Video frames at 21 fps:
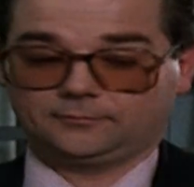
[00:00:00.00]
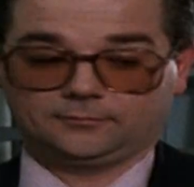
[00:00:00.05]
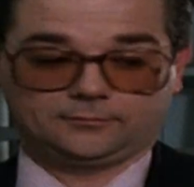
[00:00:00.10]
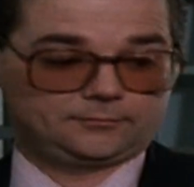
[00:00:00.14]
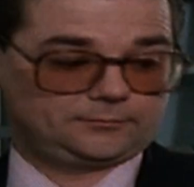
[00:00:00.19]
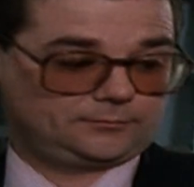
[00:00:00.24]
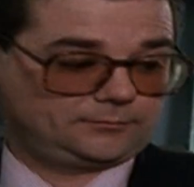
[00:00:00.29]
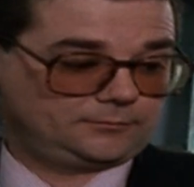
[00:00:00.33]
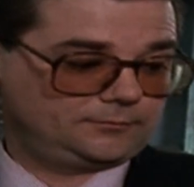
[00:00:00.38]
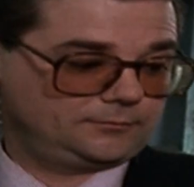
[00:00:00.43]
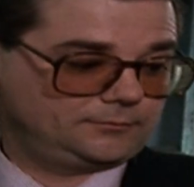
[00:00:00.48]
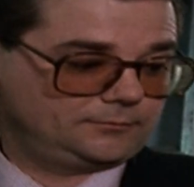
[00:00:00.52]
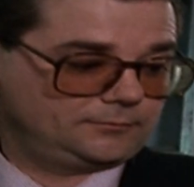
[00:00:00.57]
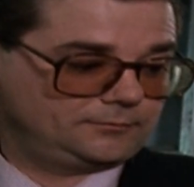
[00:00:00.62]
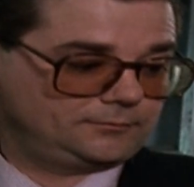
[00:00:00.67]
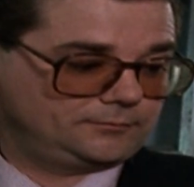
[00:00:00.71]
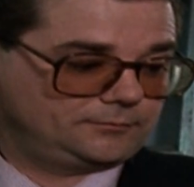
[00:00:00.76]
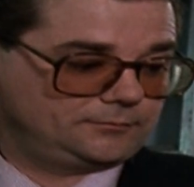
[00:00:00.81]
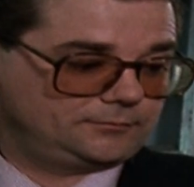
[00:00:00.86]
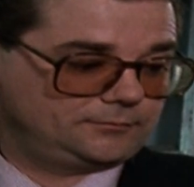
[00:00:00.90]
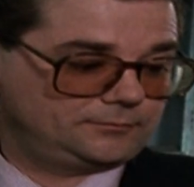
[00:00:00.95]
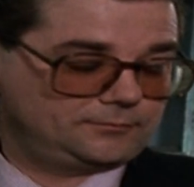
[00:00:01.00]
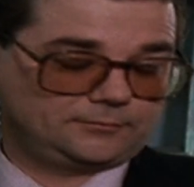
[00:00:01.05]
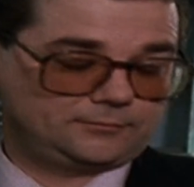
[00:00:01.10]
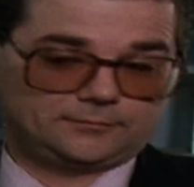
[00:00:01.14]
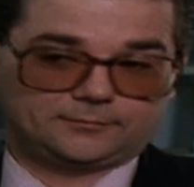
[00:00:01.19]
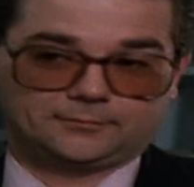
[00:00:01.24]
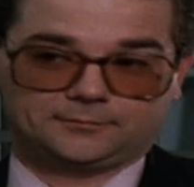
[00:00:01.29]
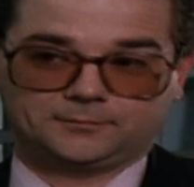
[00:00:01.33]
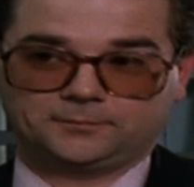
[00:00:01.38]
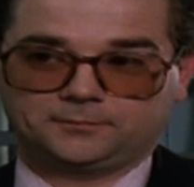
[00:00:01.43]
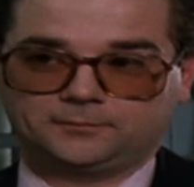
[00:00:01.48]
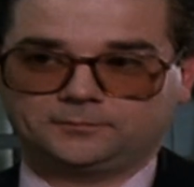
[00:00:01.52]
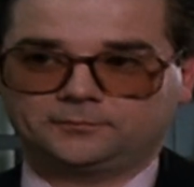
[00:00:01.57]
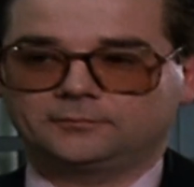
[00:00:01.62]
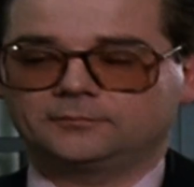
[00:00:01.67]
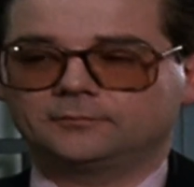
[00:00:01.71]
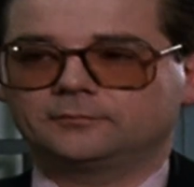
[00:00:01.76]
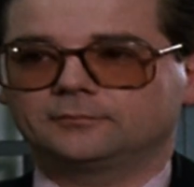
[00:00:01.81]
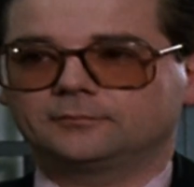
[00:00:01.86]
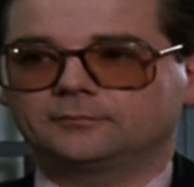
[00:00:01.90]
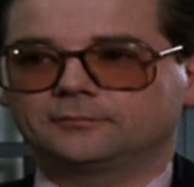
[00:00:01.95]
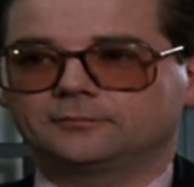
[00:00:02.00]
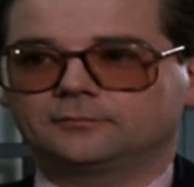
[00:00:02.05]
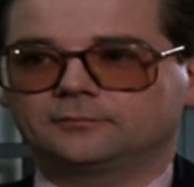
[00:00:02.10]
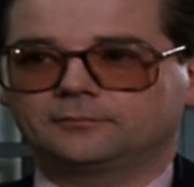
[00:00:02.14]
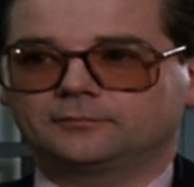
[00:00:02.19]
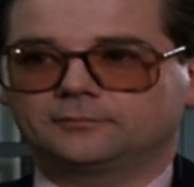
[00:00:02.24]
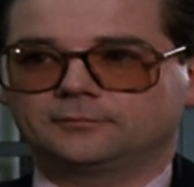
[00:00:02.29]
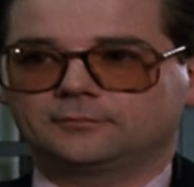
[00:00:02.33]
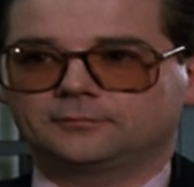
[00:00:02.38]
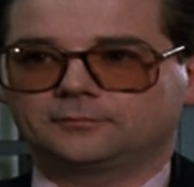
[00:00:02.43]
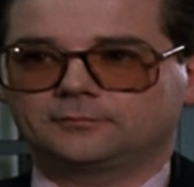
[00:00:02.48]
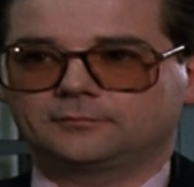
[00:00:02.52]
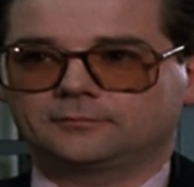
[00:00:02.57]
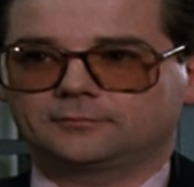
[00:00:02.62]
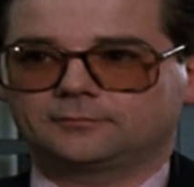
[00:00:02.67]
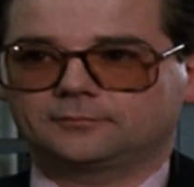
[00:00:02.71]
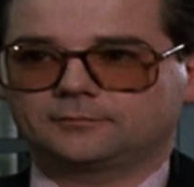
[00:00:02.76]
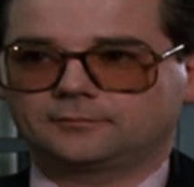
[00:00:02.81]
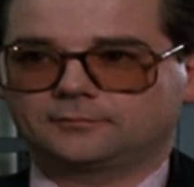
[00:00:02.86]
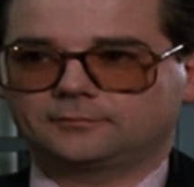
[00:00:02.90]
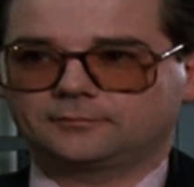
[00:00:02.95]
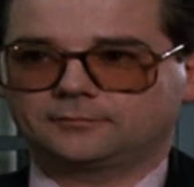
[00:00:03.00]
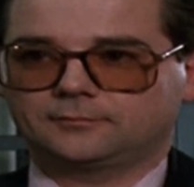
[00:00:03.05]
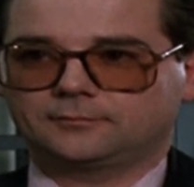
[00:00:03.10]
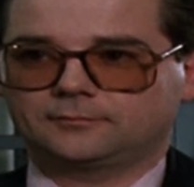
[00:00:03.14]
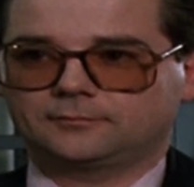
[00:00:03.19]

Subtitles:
This person isn't speaking.